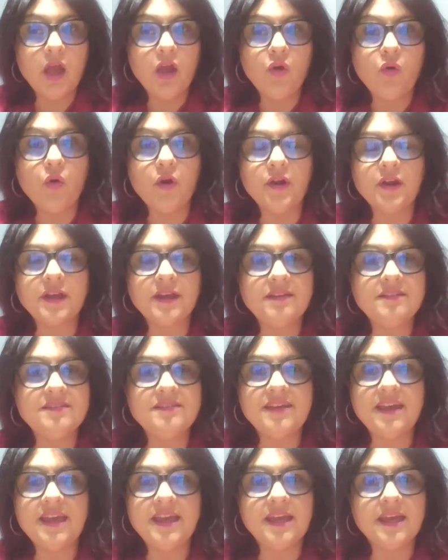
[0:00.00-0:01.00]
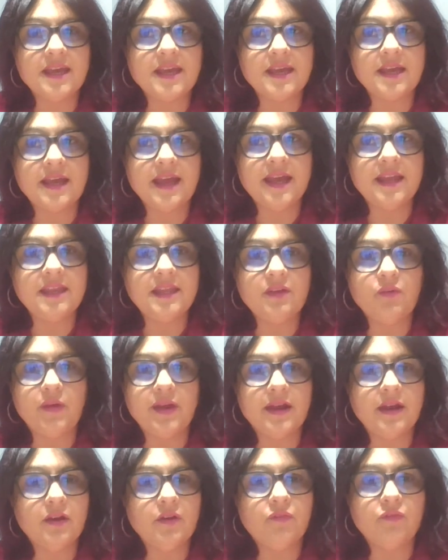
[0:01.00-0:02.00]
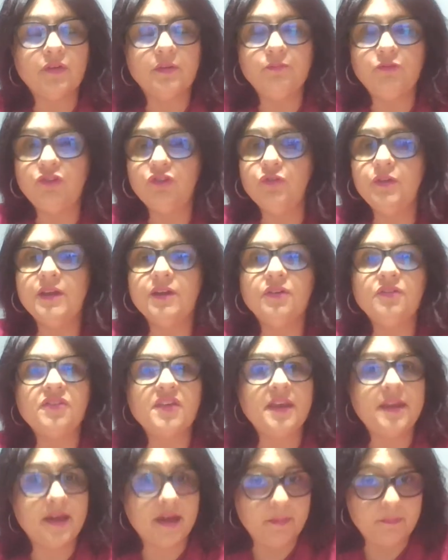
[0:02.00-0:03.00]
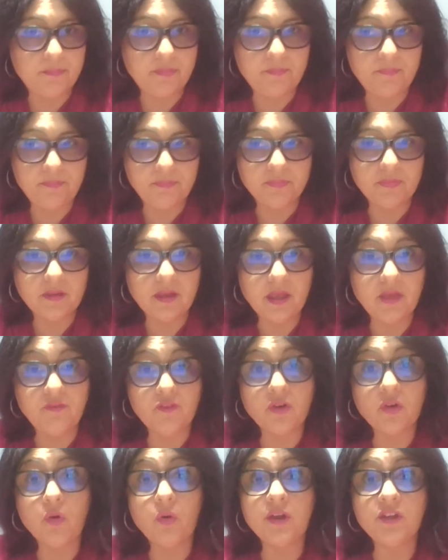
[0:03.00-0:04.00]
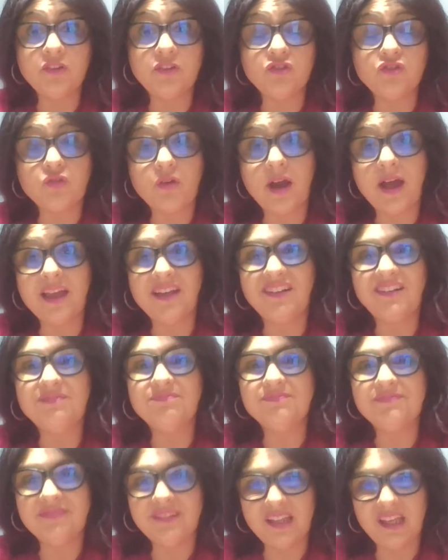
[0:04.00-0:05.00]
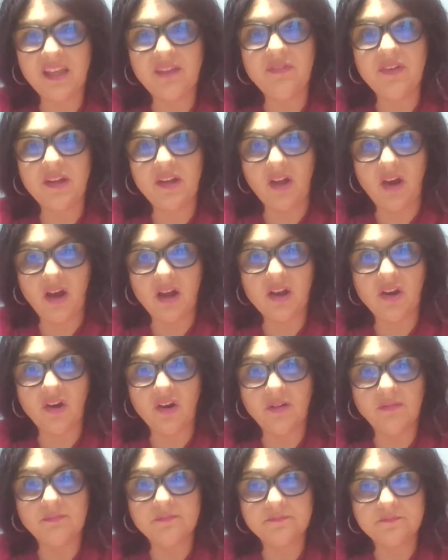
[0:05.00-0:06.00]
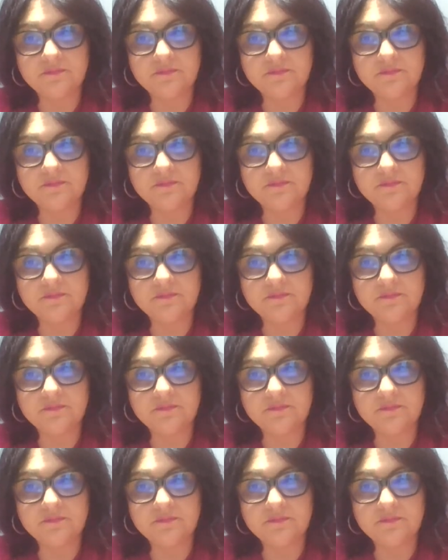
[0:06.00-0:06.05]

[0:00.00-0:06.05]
Court can take anywhere from 2 years and up. If you're going to trial, even longer.